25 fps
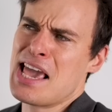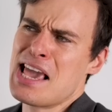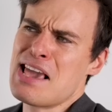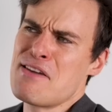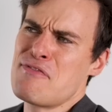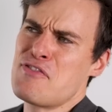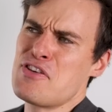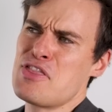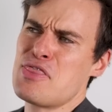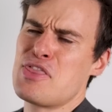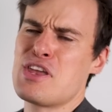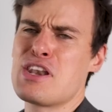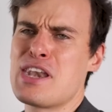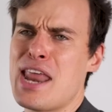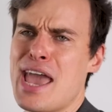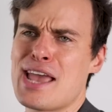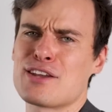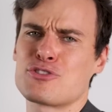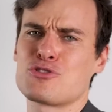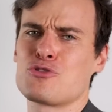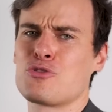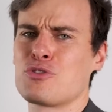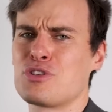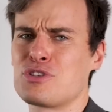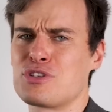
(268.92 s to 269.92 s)
even the
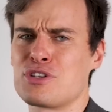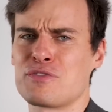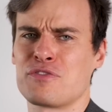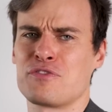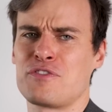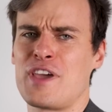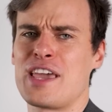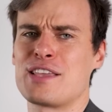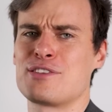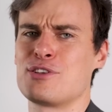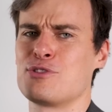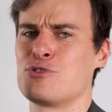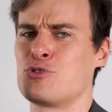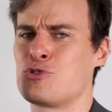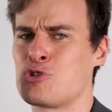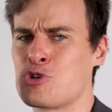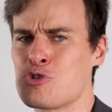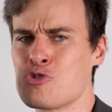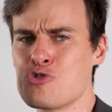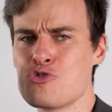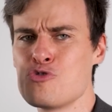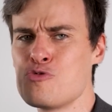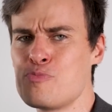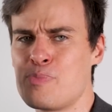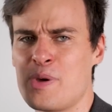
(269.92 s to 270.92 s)
national that defected
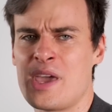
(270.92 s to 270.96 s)
to